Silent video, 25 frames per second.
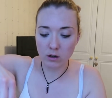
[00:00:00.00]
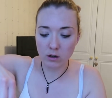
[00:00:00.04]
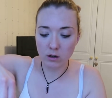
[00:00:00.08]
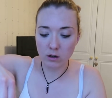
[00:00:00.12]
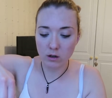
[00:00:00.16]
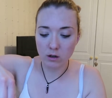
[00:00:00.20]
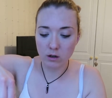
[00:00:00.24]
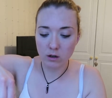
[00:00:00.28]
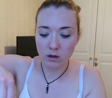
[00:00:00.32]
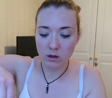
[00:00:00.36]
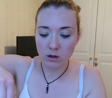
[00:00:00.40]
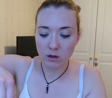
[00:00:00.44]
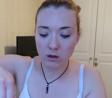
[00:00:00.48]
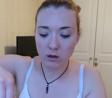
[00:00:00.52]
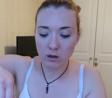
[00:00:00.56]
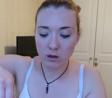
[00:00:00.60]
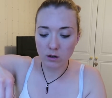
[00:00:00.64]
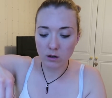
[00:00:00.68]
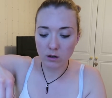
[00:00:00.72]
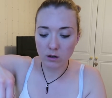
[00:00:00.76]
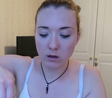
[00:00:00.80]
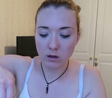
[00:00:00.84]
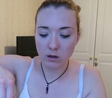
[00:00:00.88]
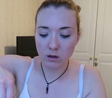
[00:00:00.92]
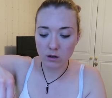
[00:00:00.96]

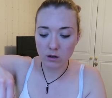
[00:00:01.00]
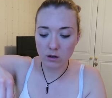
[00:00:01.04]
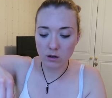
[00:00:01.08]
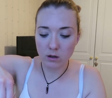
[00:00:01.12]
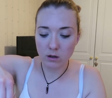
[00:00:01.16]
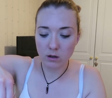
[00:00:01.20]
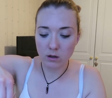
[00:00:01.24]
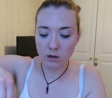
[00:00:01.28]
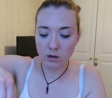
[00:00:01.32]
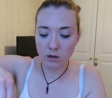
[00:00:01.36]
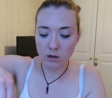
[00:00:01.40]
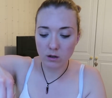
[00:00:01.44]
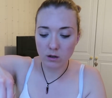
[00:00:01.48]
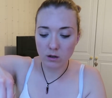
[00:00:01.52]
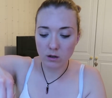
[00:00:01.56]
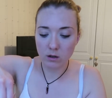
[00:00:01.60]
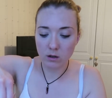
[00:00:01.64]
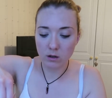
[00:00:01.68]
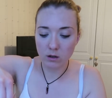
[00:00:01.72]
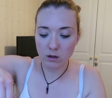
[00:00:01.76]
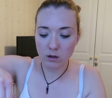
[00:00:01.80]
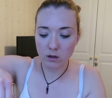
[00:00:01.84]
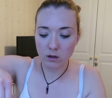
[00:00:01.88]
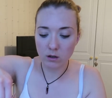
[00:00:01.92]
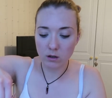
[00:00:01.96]

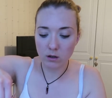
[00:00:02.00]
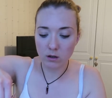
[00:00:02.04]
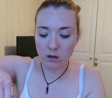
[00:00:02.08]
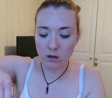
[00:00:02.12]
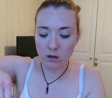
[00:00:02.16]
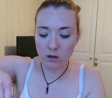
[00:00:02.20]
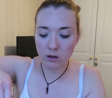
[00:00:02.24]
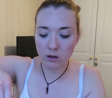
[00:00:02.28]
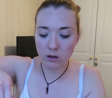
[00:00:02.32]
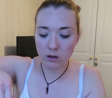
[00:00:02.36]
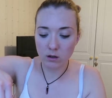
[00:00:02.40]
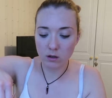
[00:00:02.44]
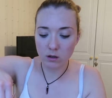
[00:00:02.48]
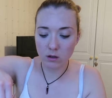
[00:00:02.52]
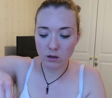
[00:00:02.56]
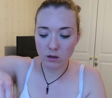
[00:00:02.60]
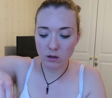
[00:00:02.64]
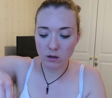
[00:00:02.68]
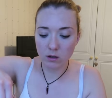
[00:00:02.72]
(silence)